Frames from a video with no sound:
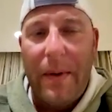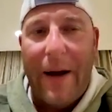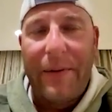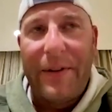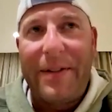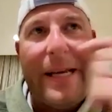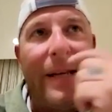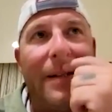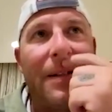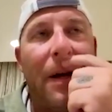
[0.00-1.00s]
now
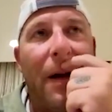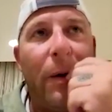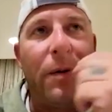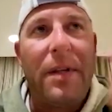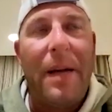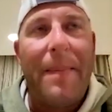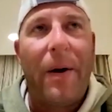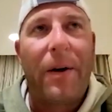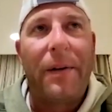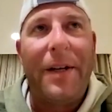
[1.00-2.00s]
deceased, he was the
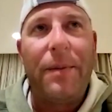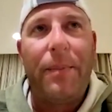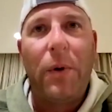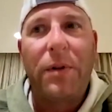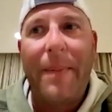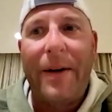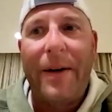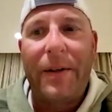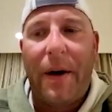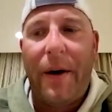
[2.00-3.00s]
American Legion post commander
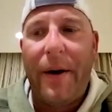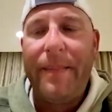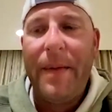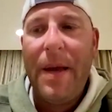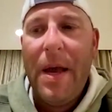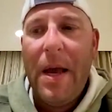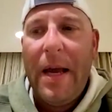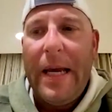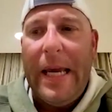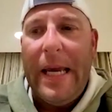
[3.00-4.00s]
at the time.
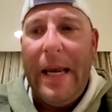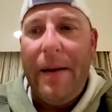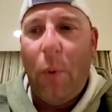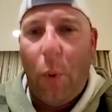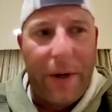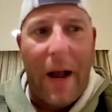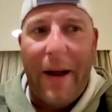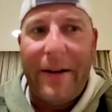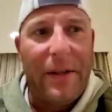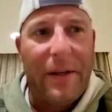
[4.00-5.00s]
He
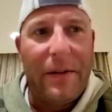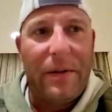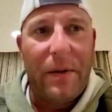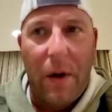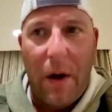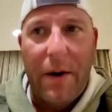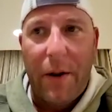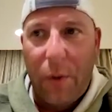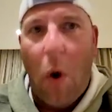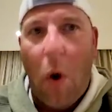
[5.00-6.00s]
organized this
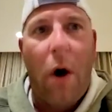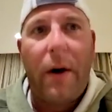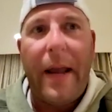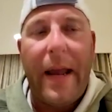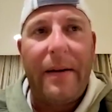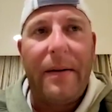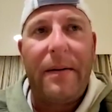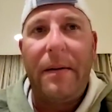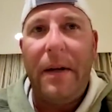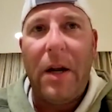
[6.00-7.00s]
another walk,
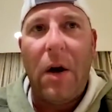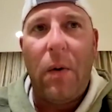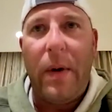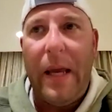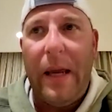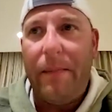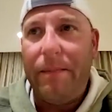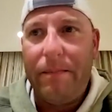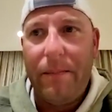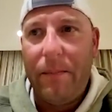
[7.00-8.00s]
and, you know, he
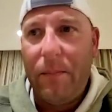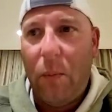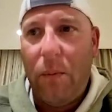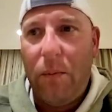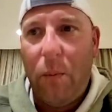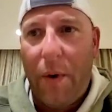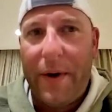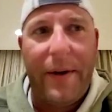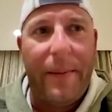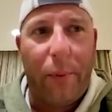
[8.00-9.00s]

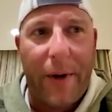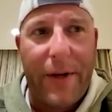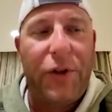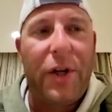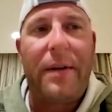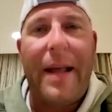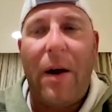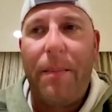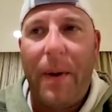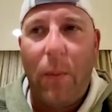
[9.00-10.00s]
wanted the bridge shut
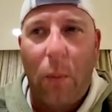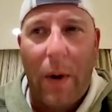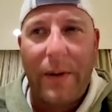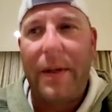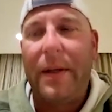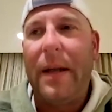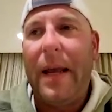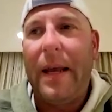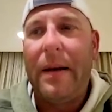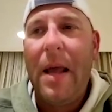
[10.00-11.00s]
down, but it wasn't.
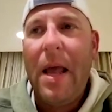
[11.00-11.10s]
And